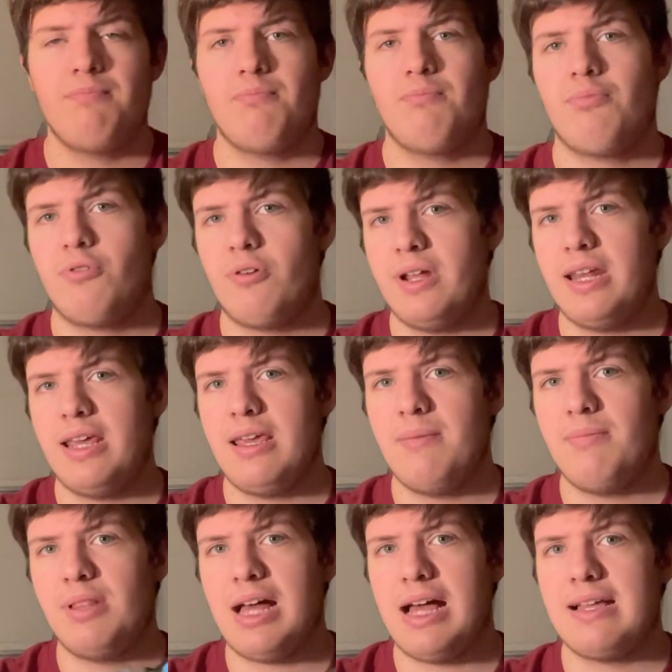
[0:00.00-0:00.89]
pretty
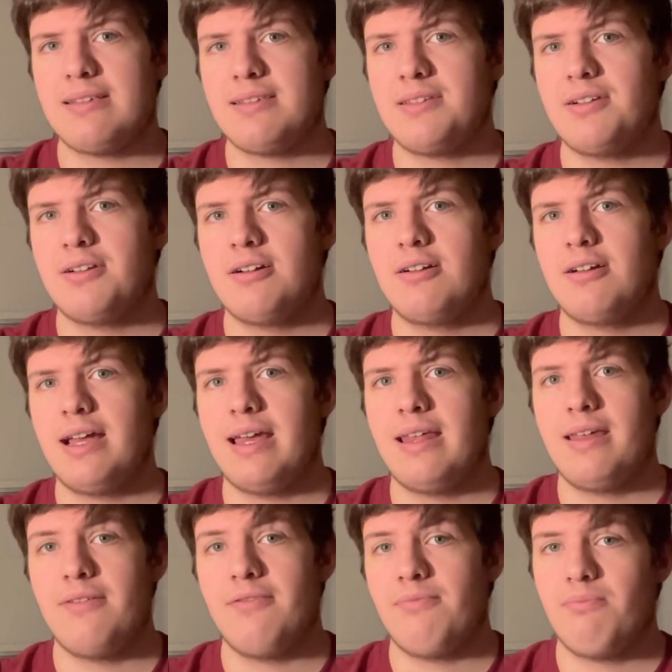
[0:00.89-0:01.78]
blaster,
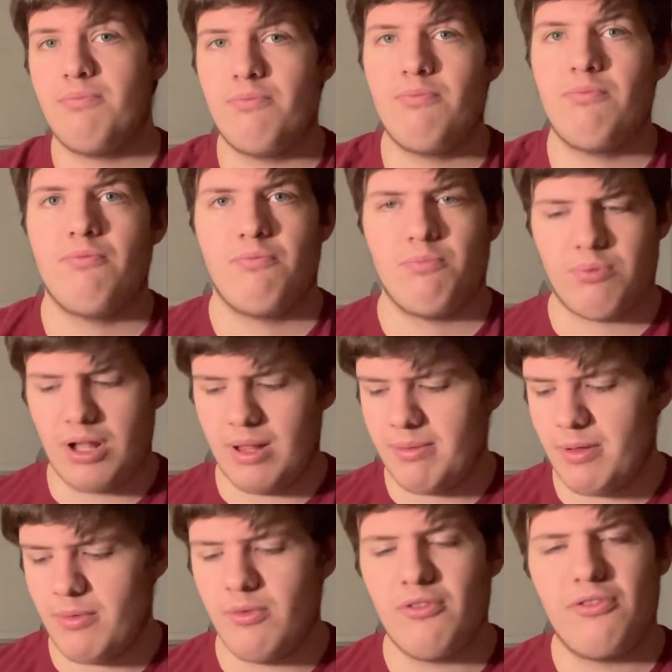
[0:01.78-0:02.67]
and it
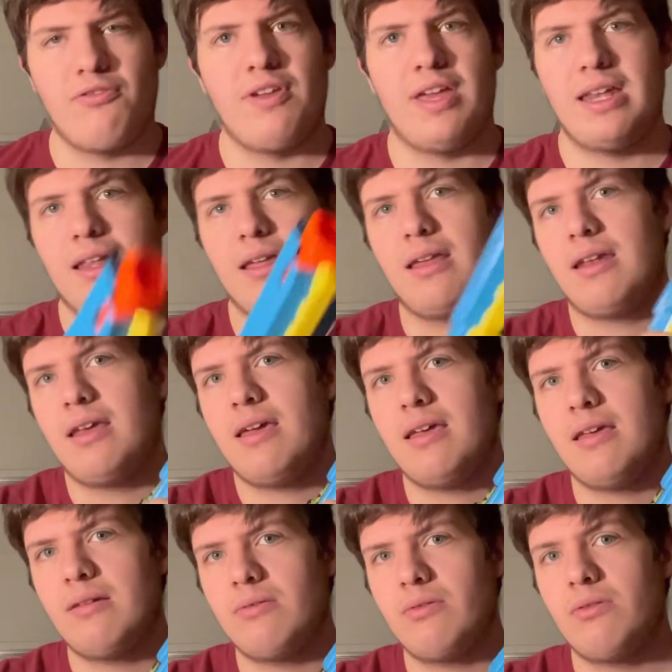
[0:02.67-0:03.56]
probably will fit in
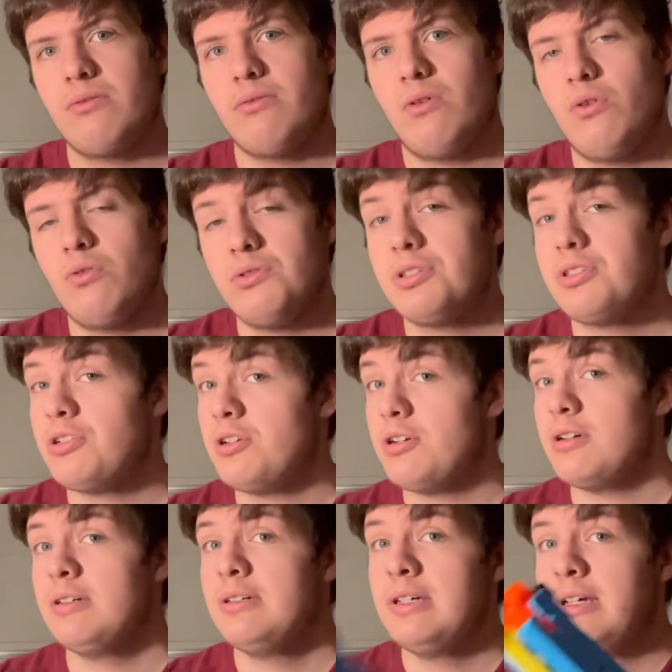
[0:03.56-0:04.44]
a
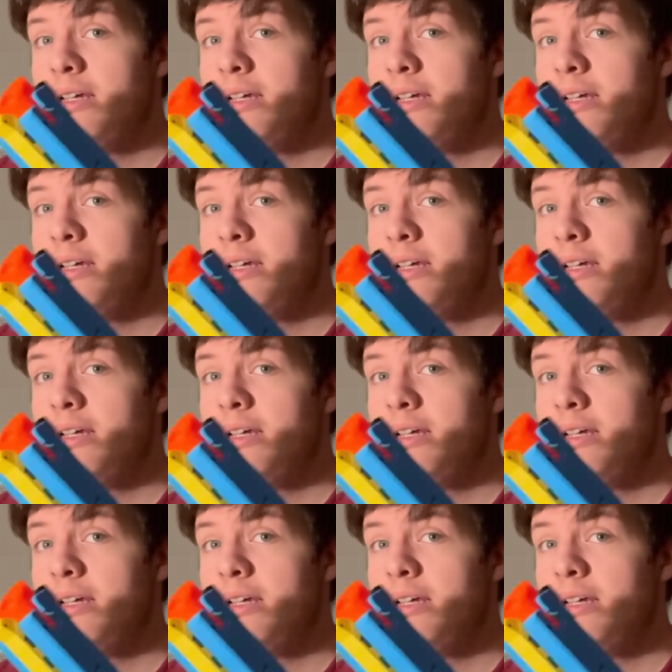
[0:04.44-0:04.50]
holster